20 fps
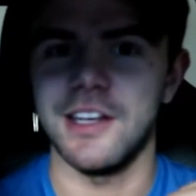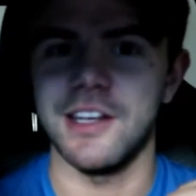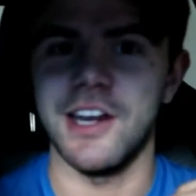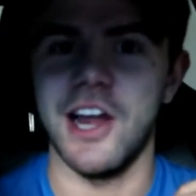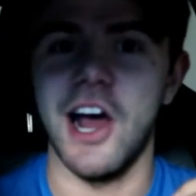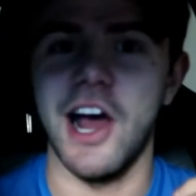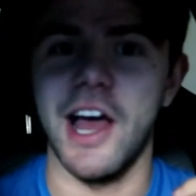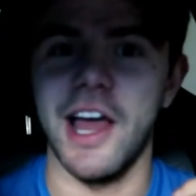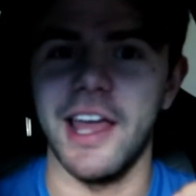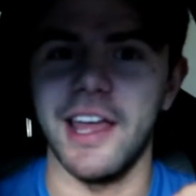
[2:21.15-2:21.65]

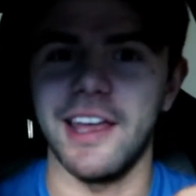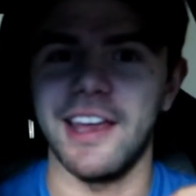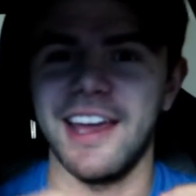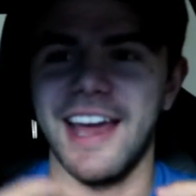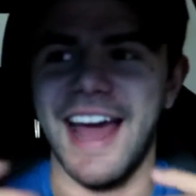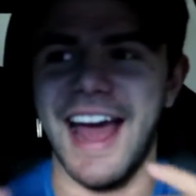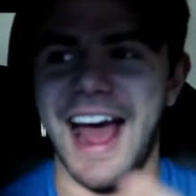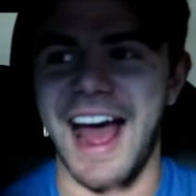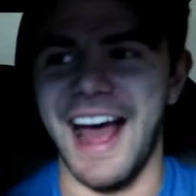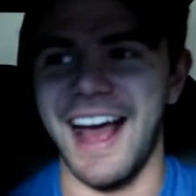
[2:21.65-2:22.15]
not
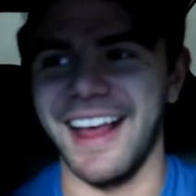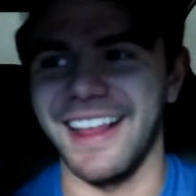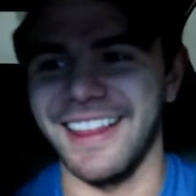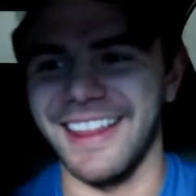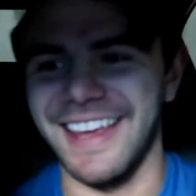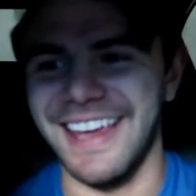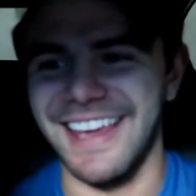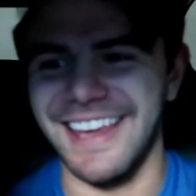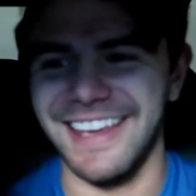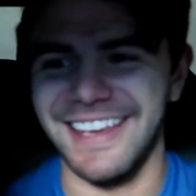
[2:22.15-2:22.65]

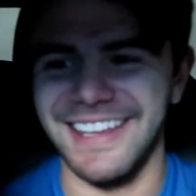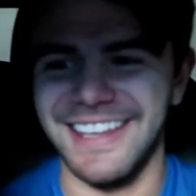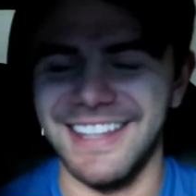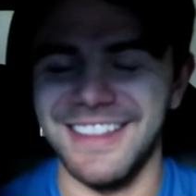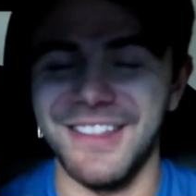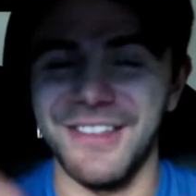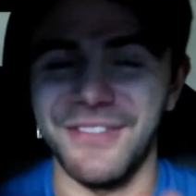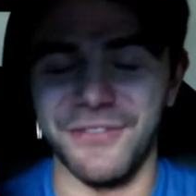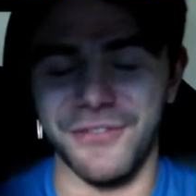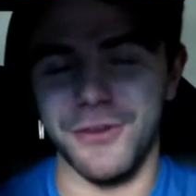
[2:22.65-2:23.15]
like
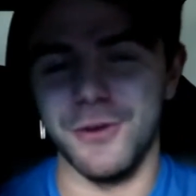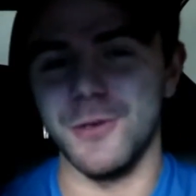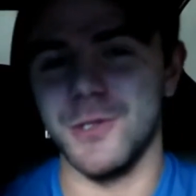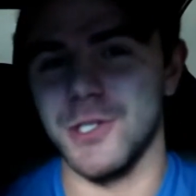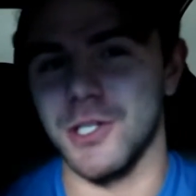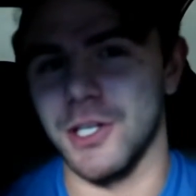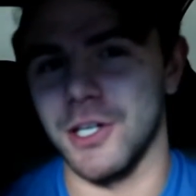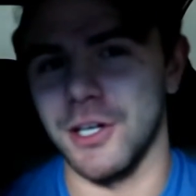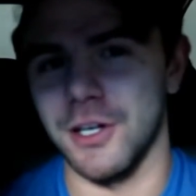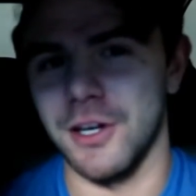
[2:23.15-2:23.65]
in the
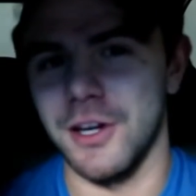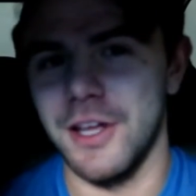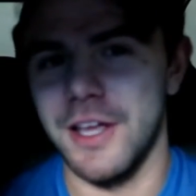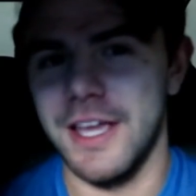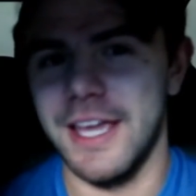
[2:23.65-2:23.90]
future